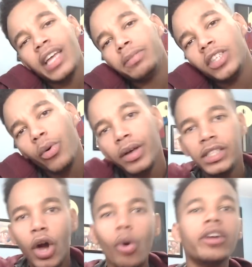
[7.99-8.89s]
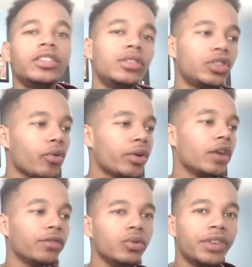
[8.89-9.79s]
episode was the origin story
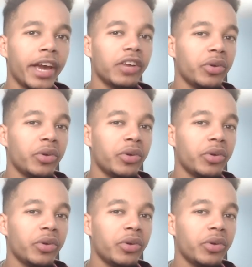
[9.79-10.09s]
of Luke Cage.